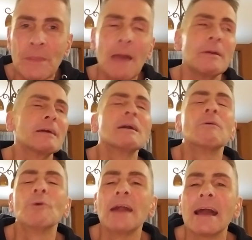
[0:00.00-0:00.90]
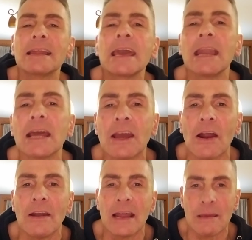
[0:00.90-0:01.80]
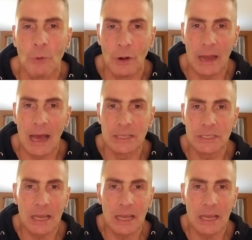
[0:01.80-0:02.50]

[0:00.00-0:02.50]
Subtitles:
I mean, we're not in kindergarten anymore, guys.